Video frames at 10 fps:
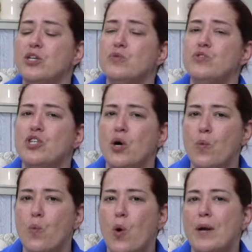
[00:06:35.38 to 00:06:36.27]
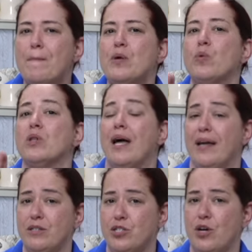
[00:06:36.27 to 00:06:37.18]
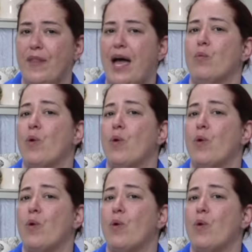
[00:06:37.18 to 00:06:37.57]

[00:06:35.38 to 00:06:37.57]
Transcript: you don't want to be reliant on that.